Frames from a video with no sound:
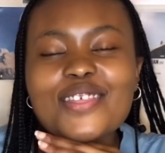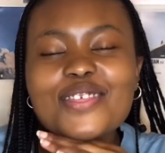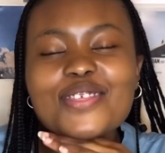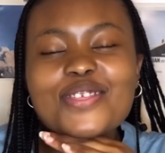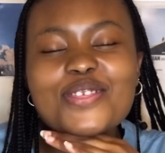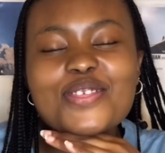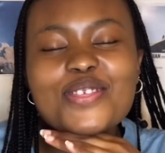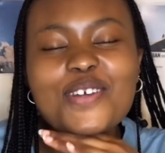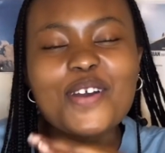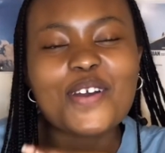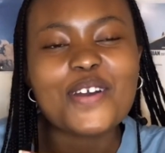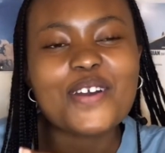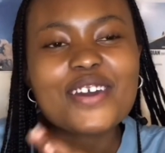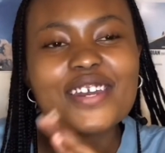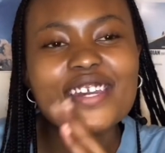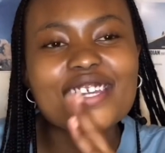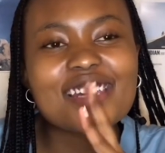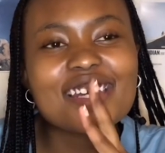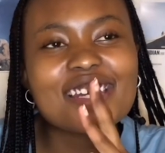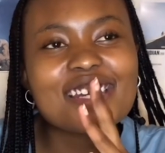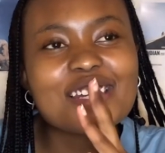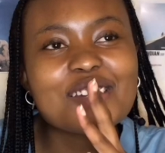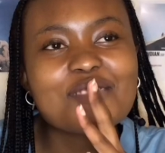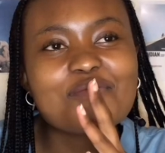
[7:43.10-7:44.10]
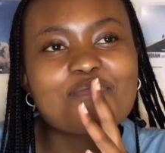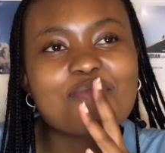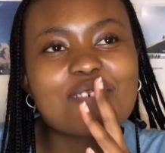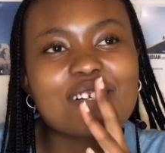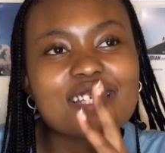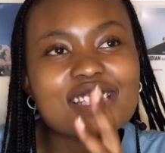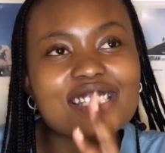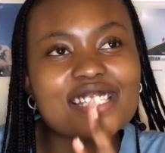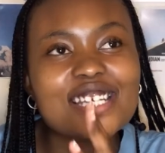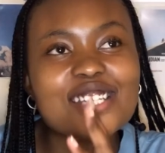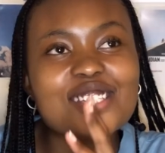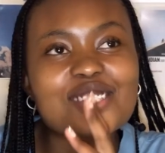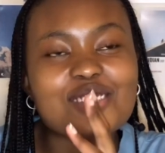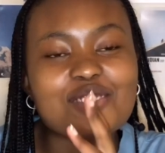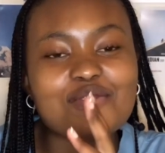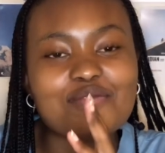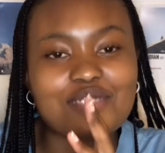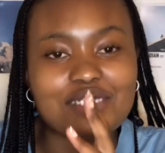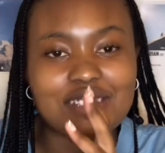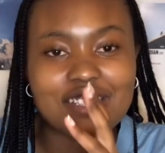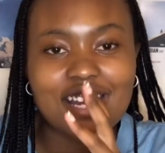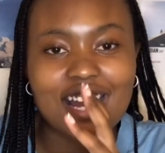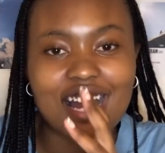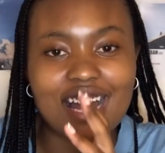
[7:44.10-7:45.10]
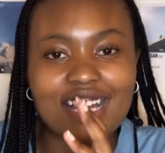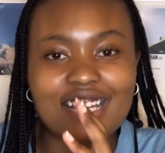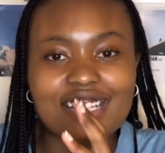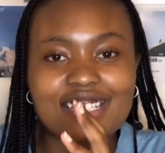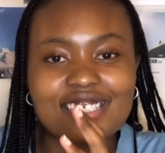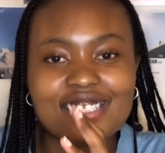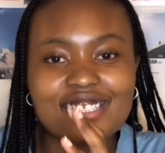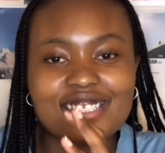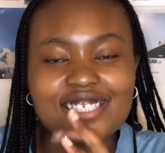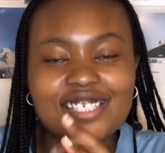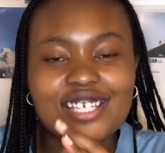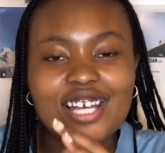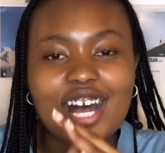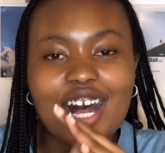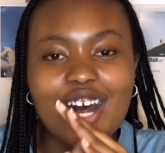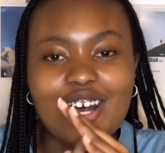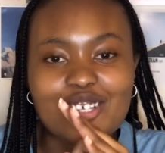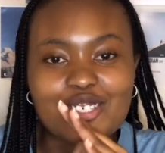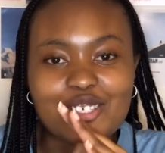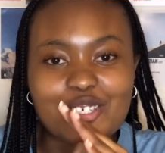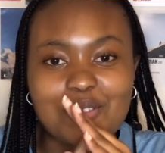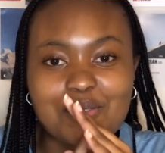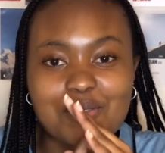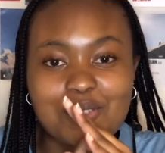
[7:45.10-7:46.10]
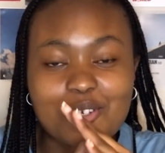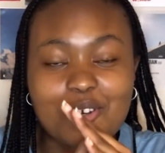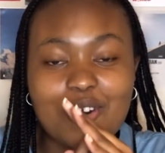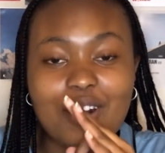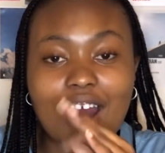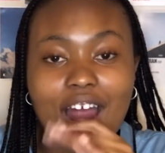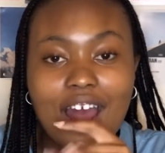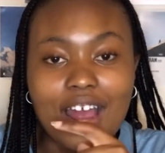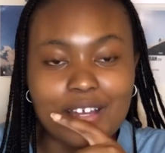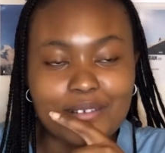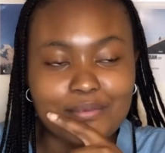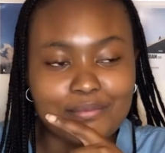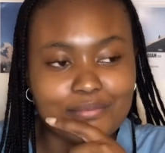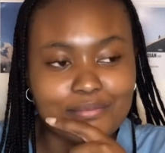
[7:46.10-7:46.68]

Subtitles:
30% of you guys are subscribed.